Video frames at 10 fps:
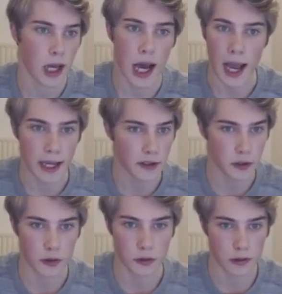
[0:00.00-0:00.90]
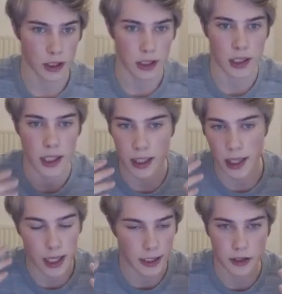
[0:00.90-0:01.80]
I had to. I
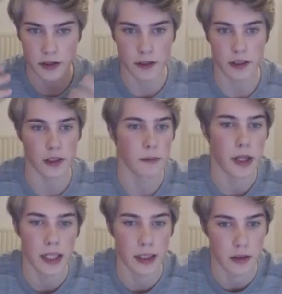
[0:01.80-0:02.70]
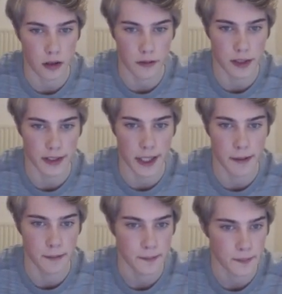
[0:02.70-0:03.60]
I just immediately thought of this game.